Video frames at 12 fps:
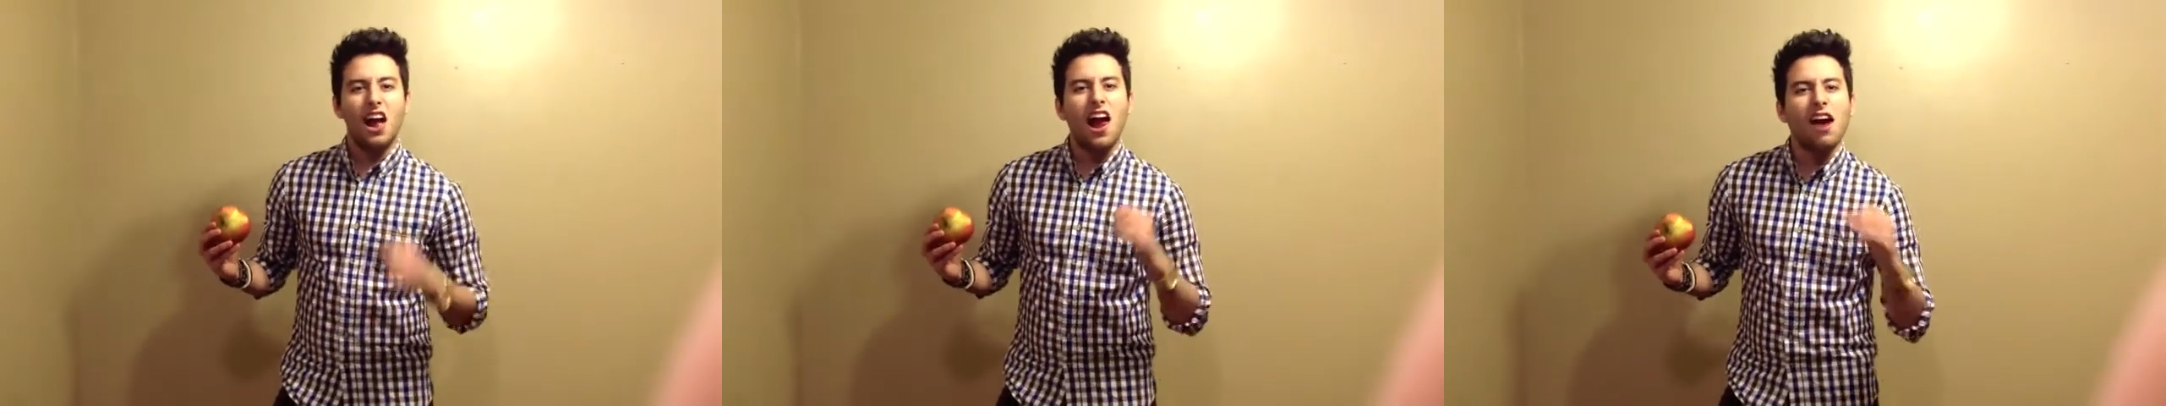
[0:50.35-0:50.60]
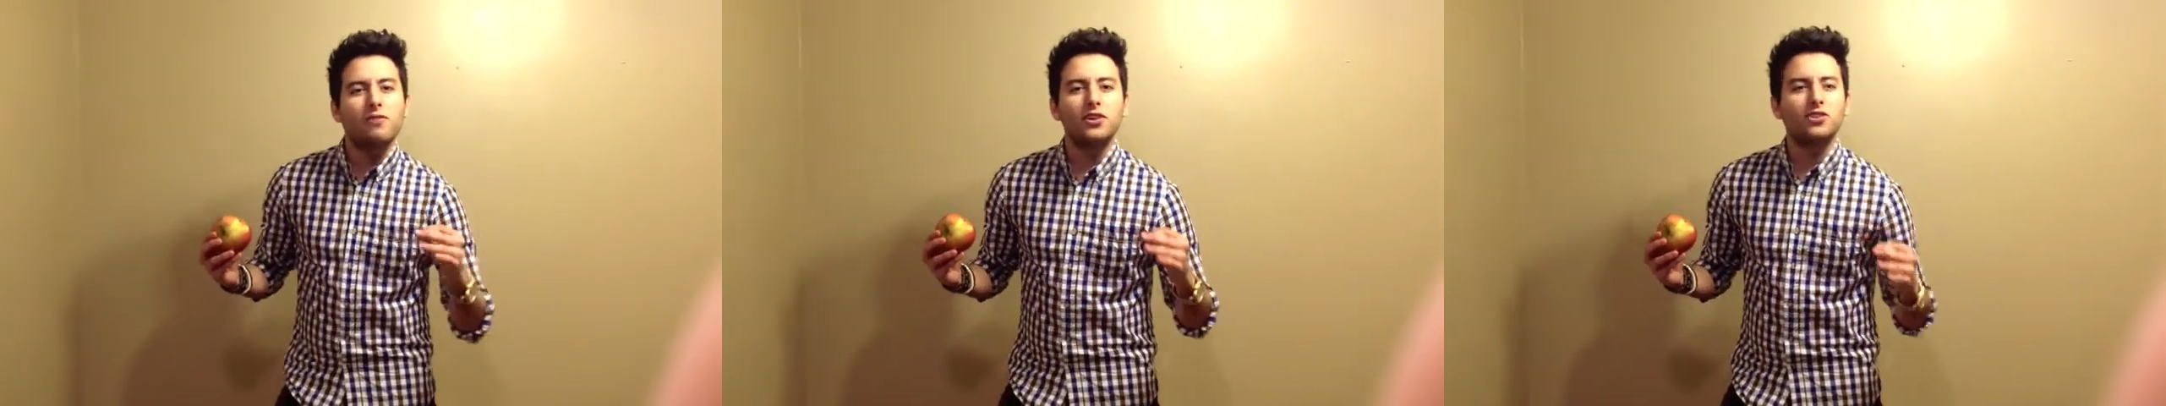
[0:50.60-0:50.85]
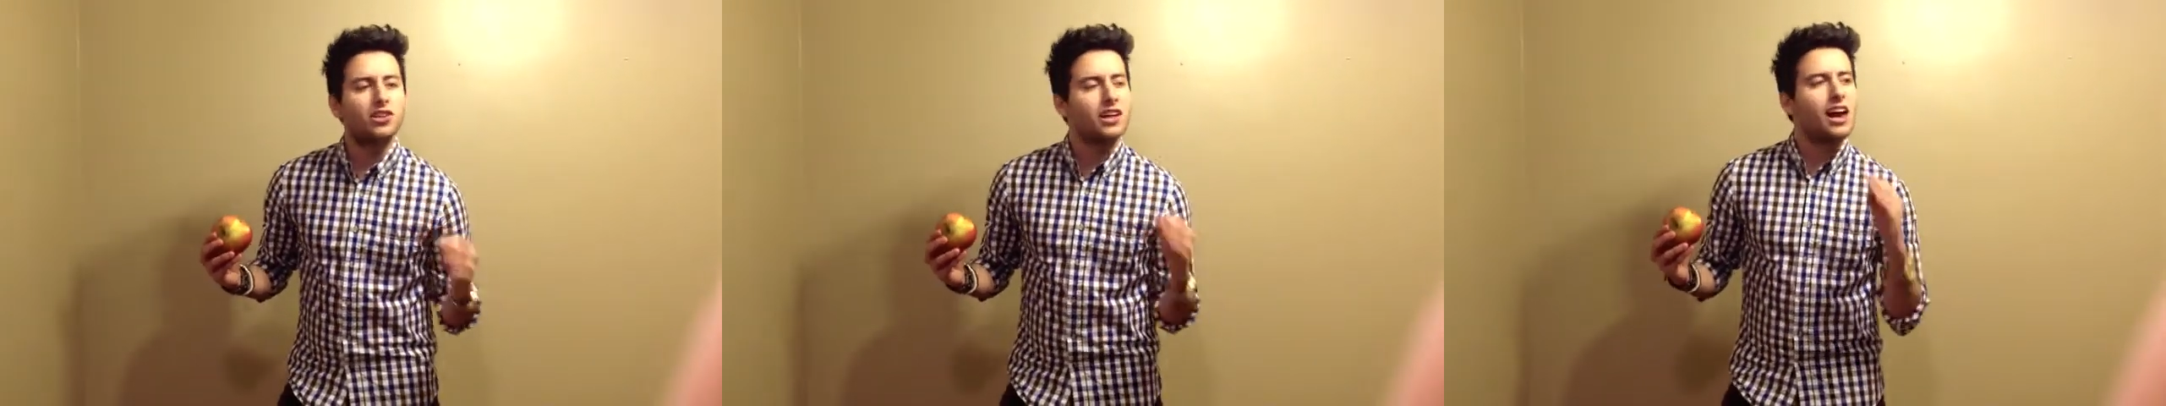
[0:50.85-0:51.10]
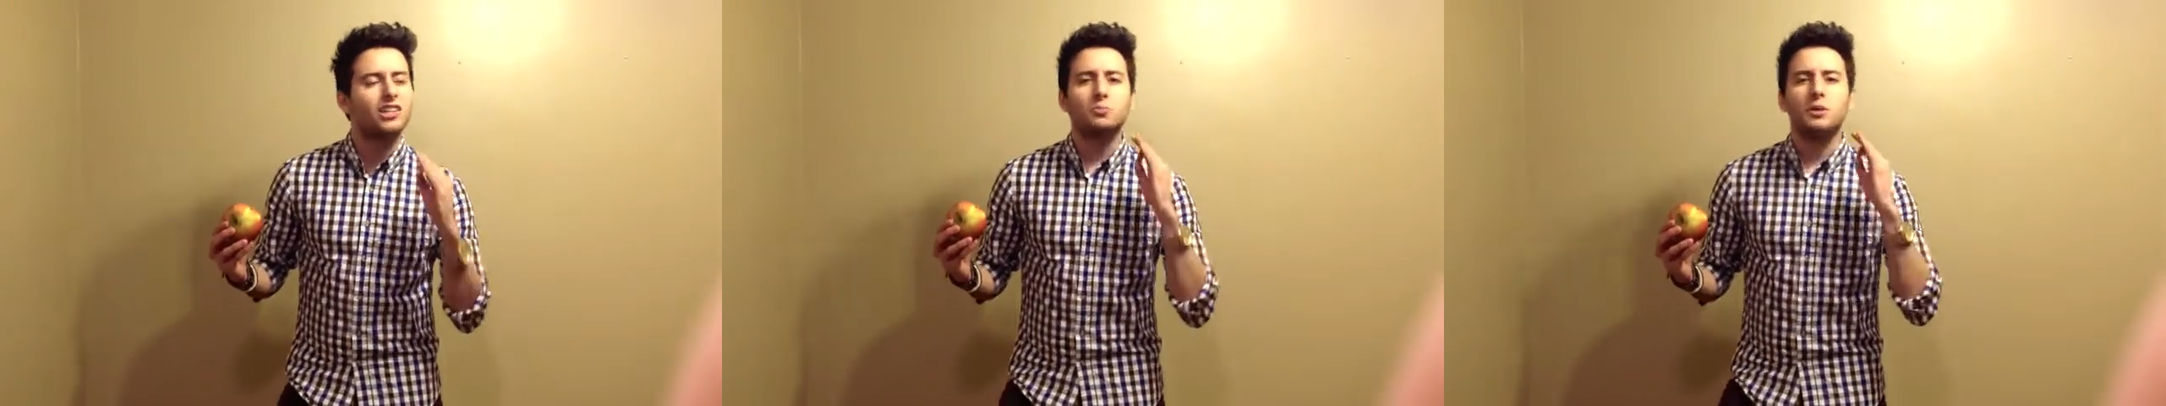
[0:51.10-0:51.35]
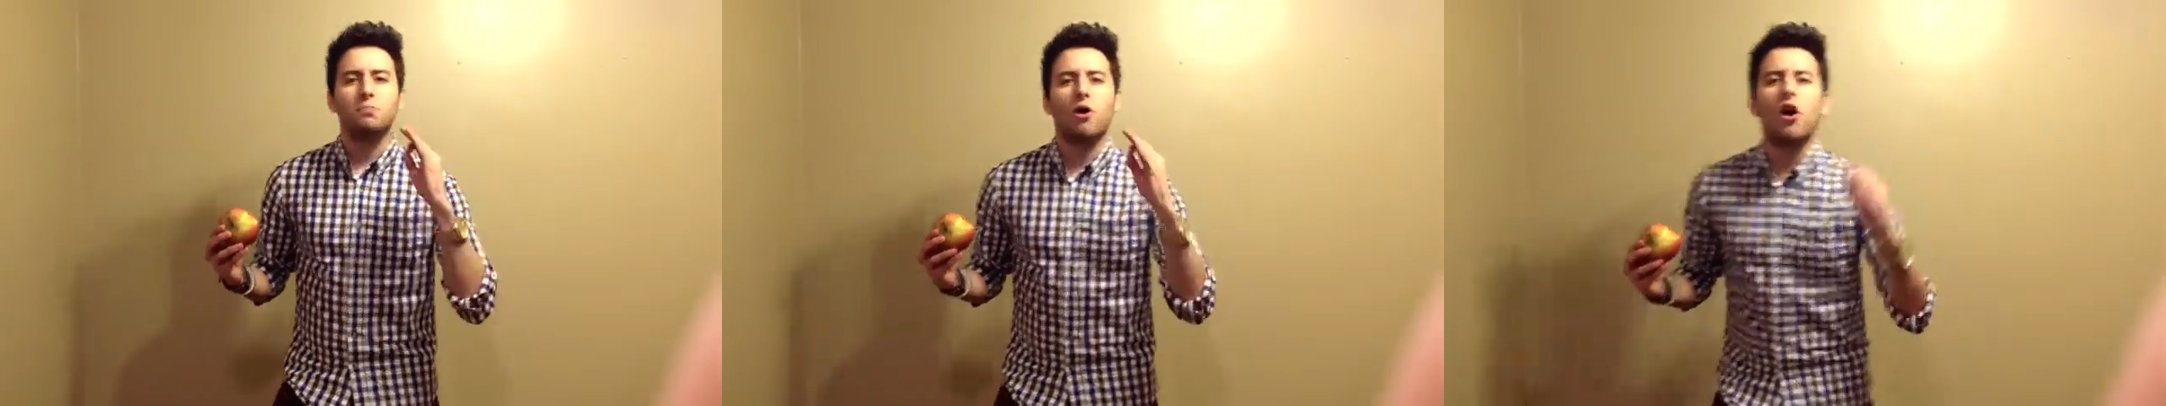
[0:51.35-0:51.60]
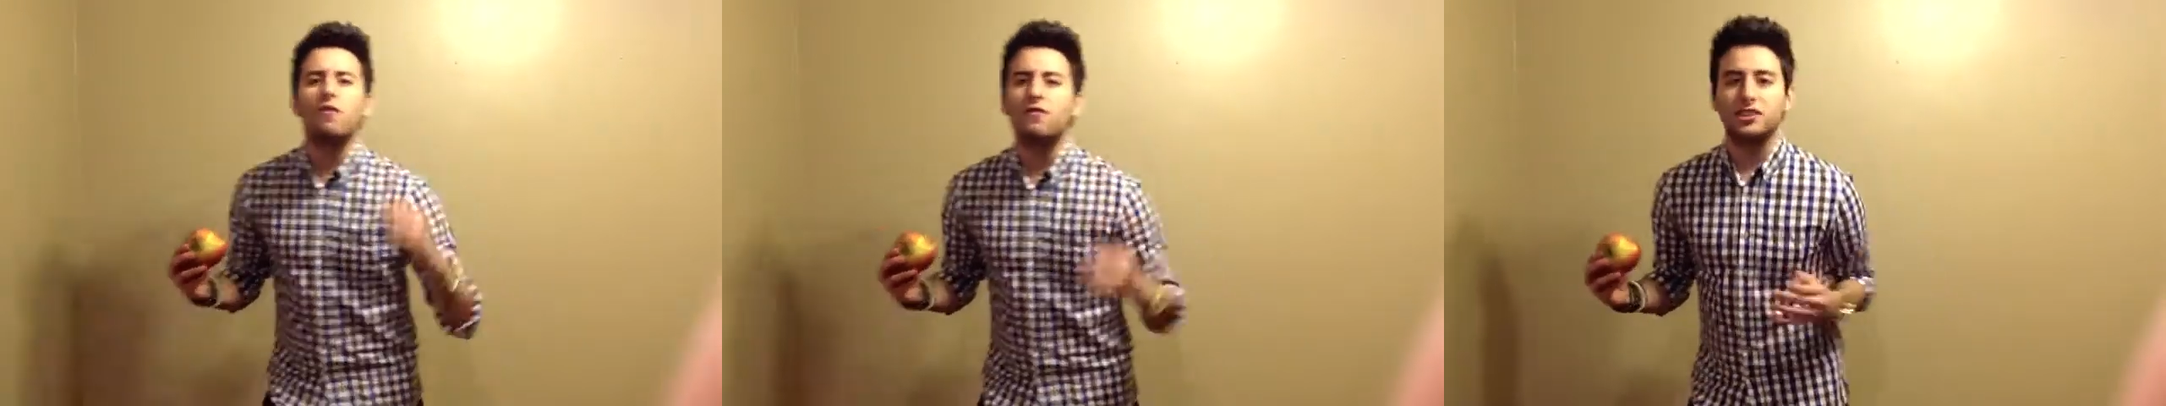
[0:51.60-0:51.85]
Everything had to be
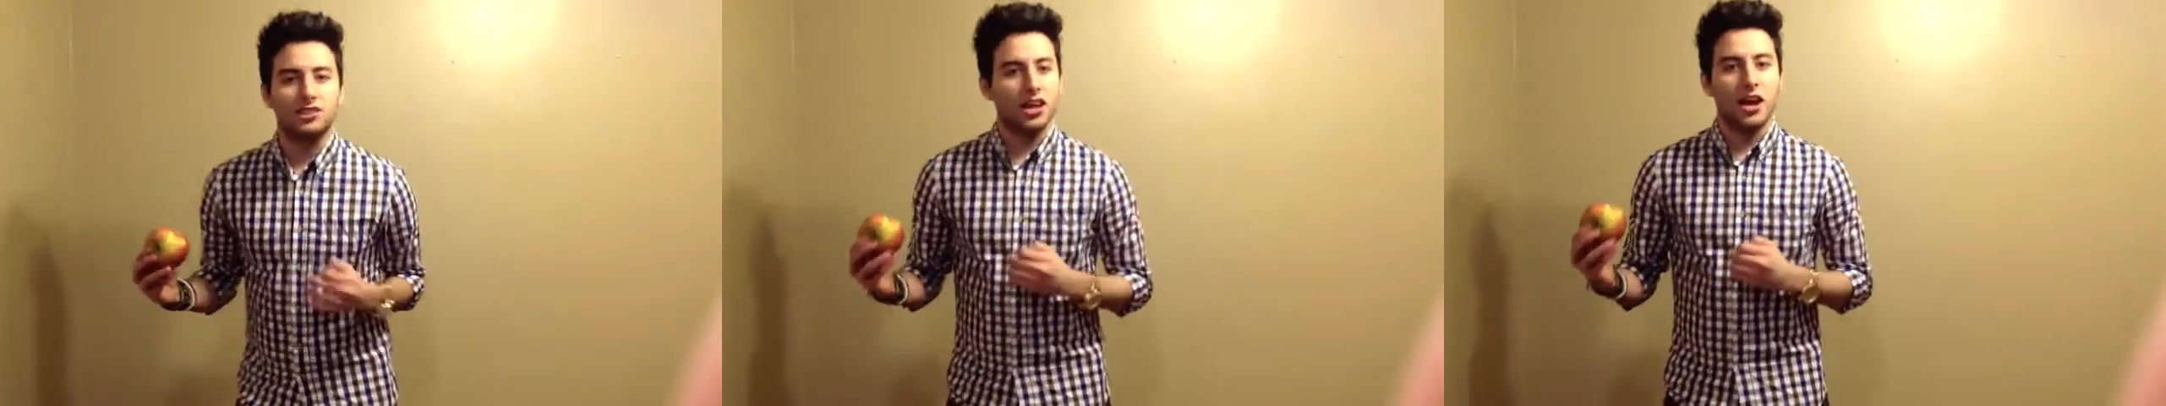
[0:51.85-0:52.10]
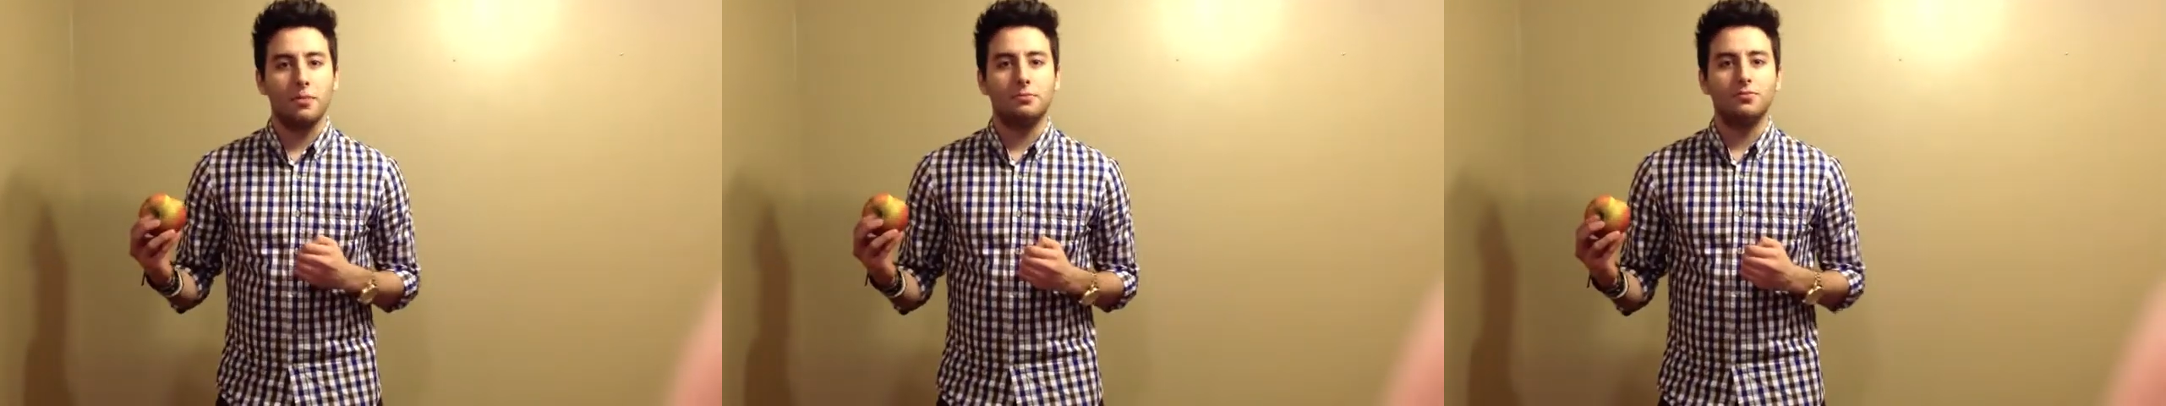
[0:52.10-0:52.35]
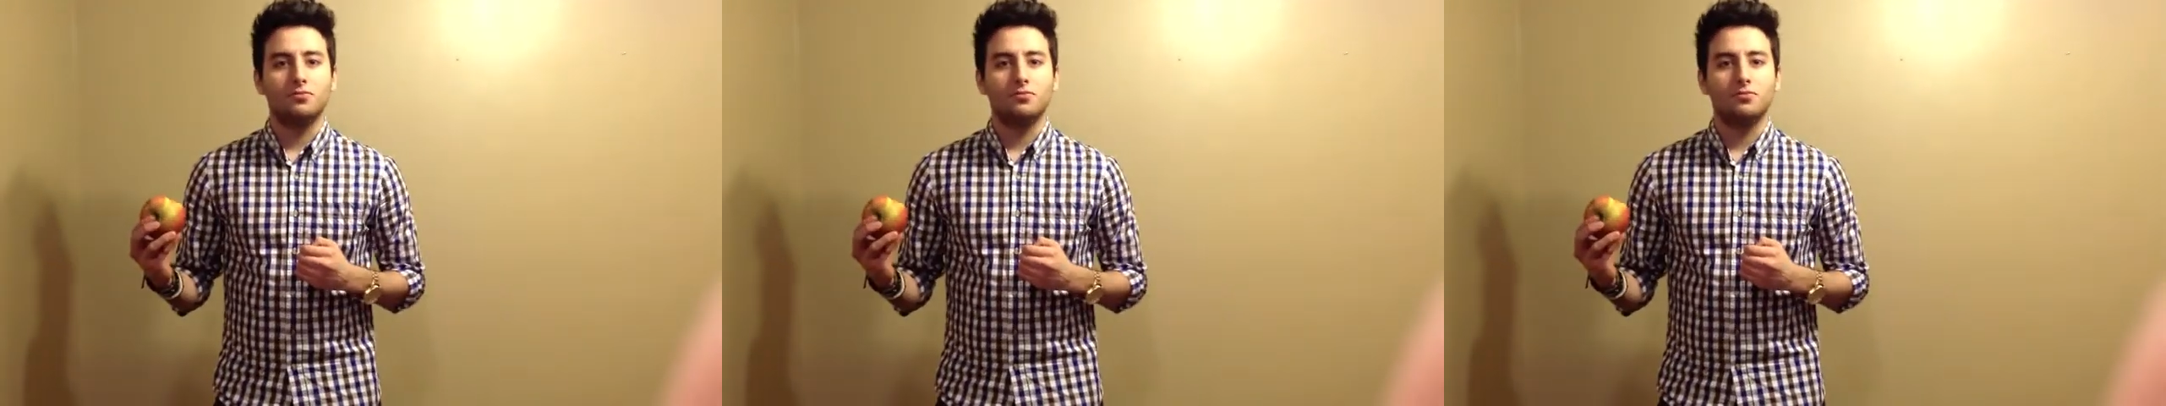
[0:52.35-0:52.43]
perfect to him.